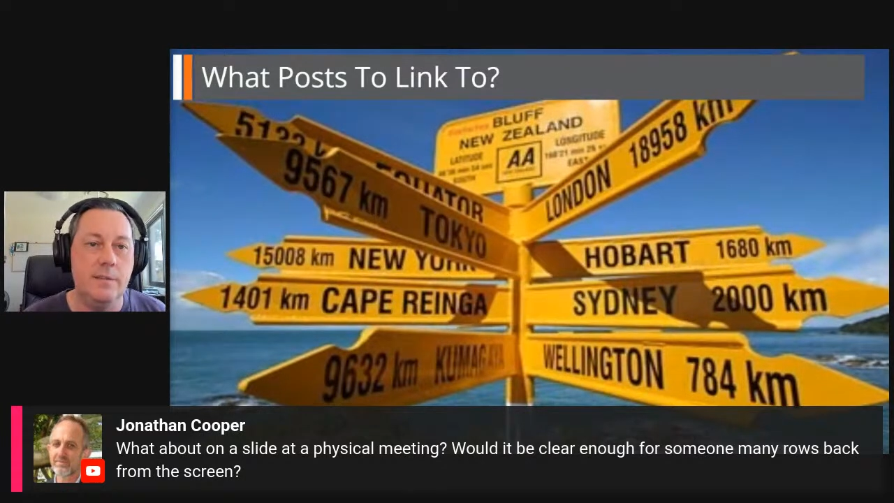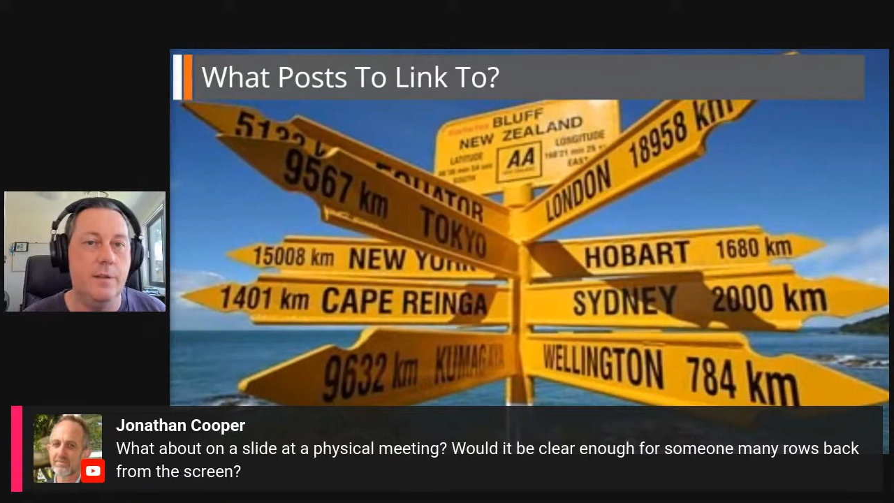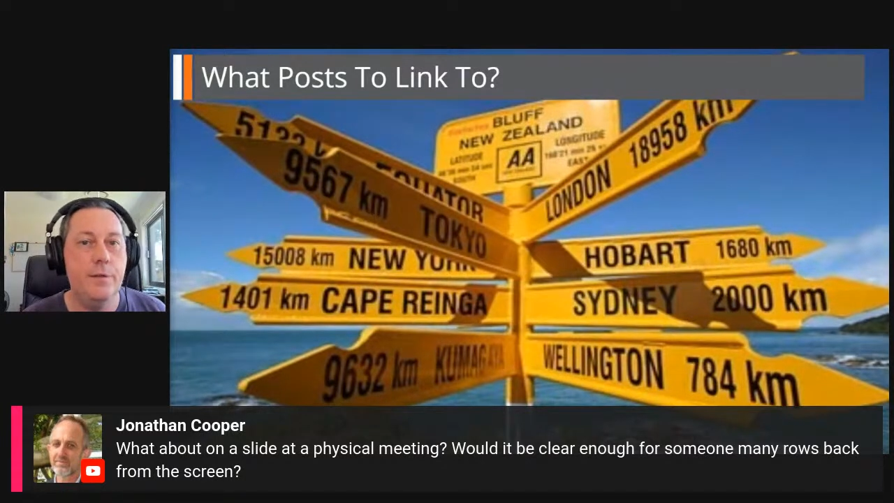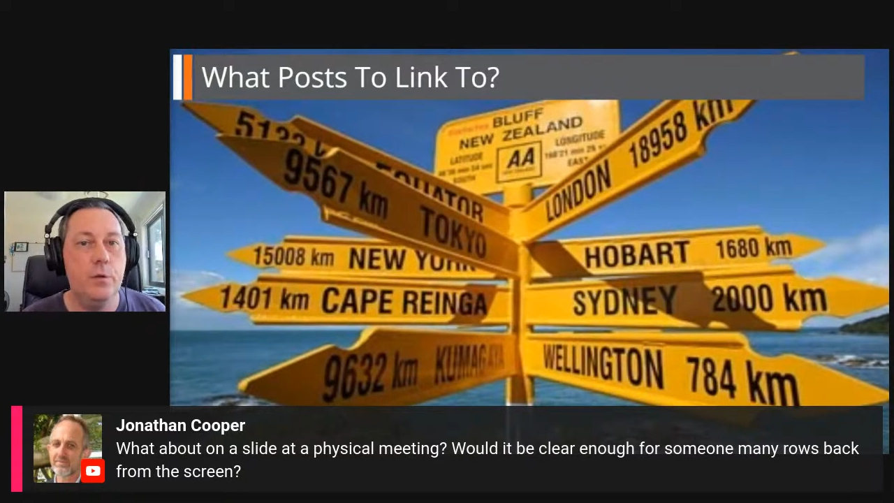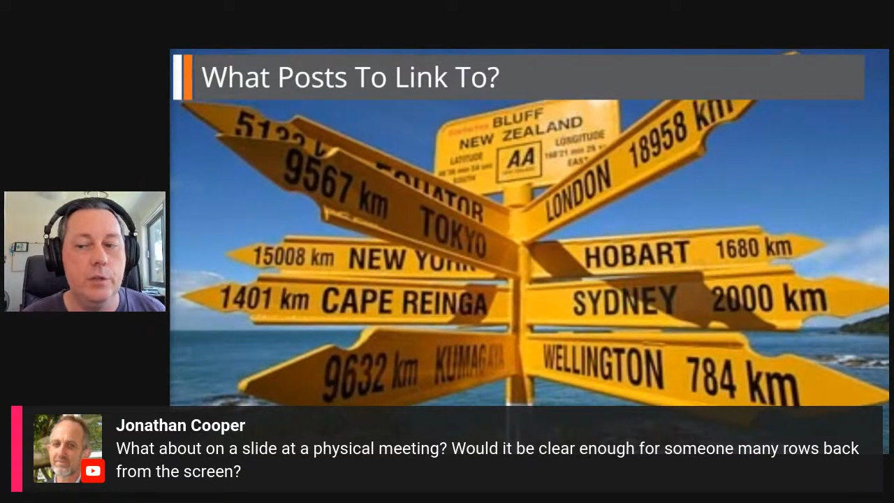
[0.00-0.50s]

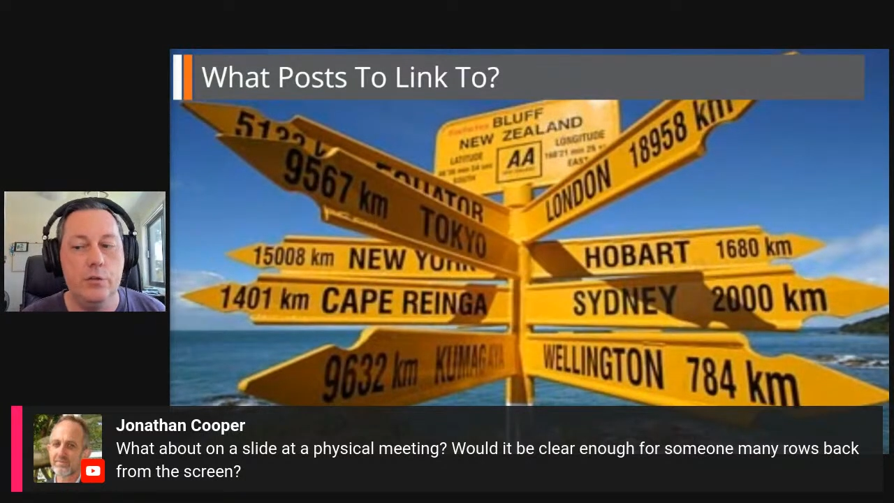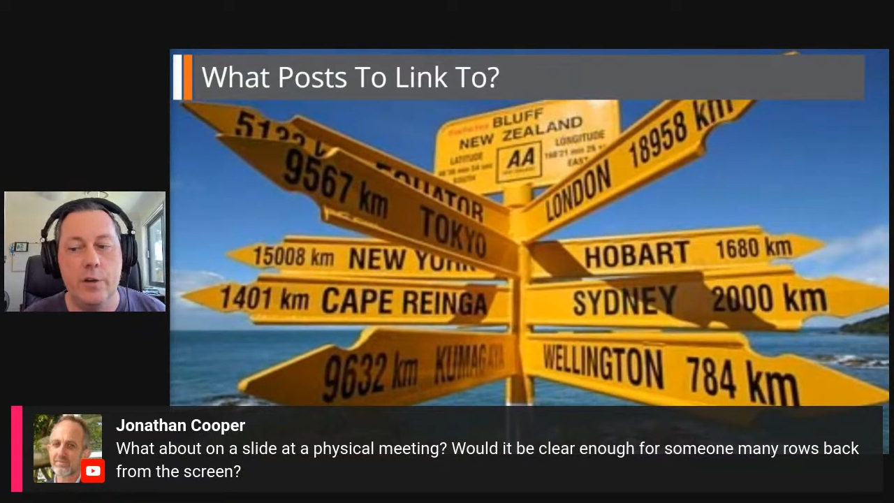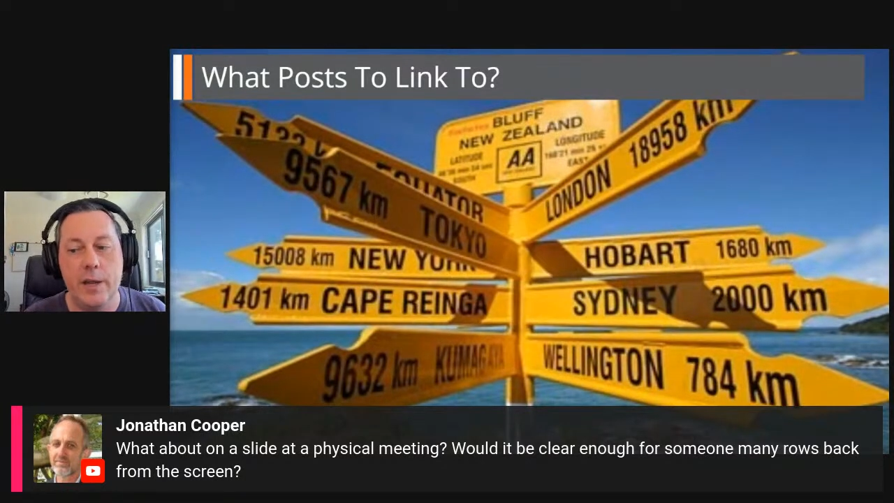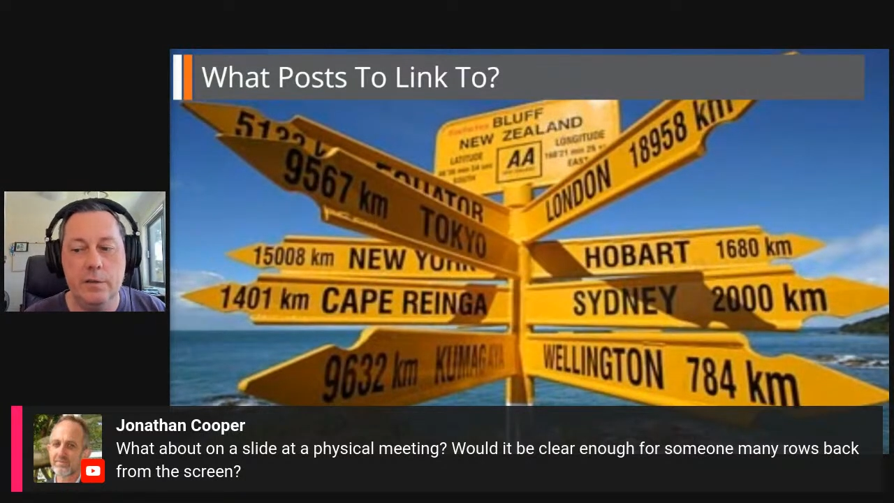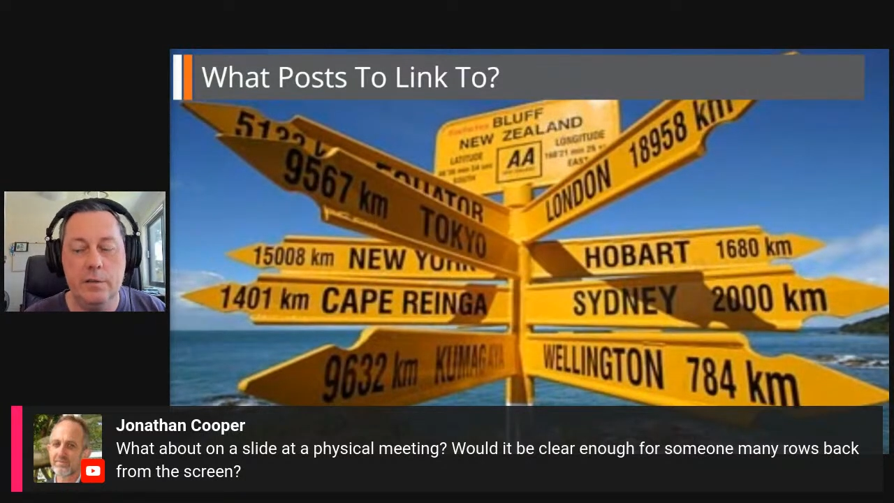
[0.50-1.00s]
difficulty
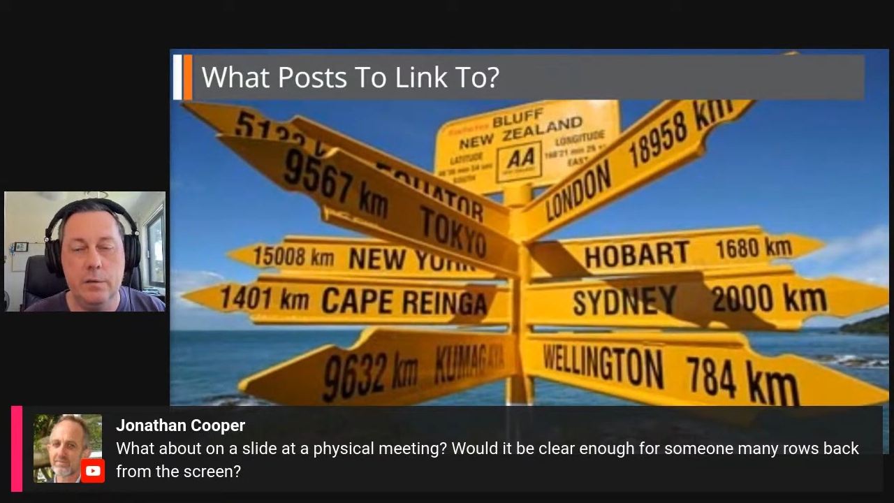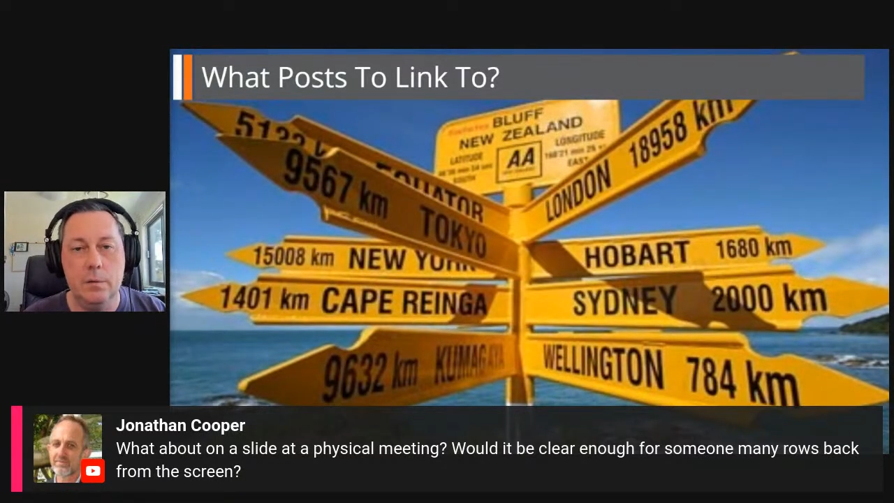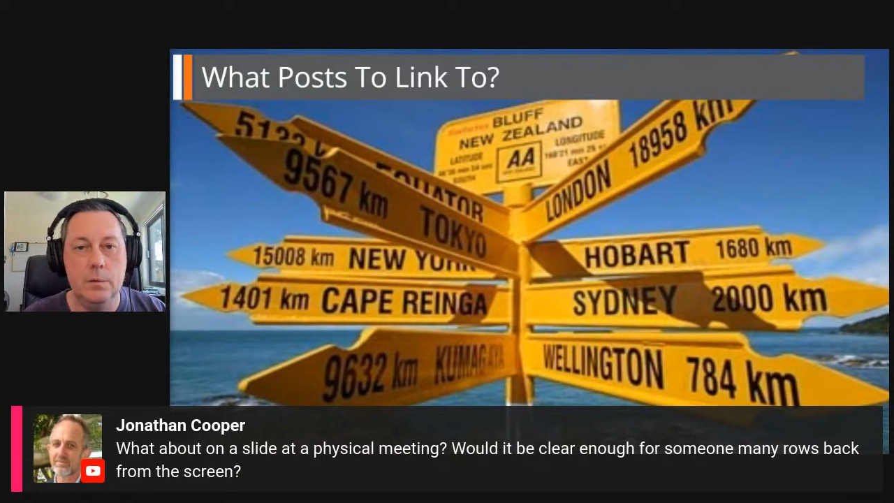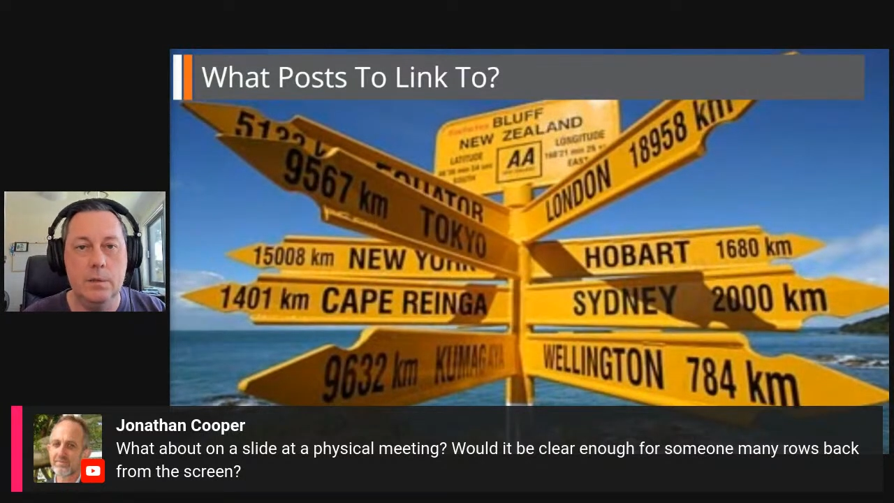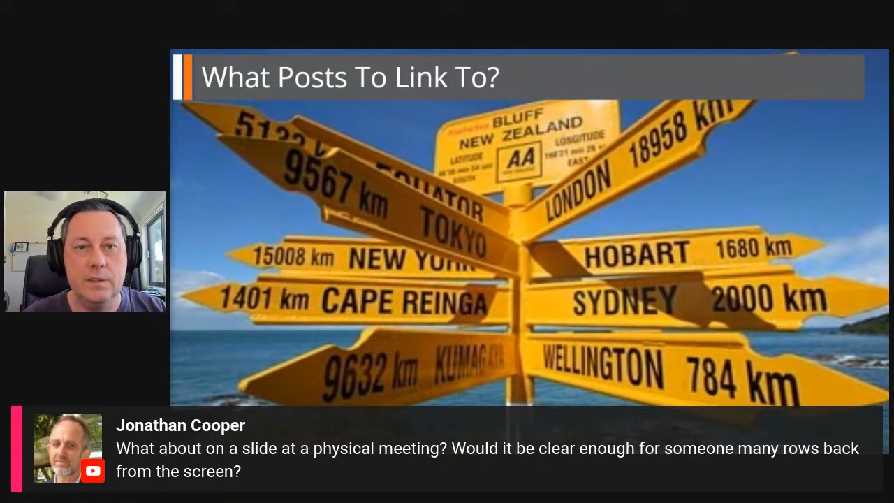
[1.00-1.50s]
trying to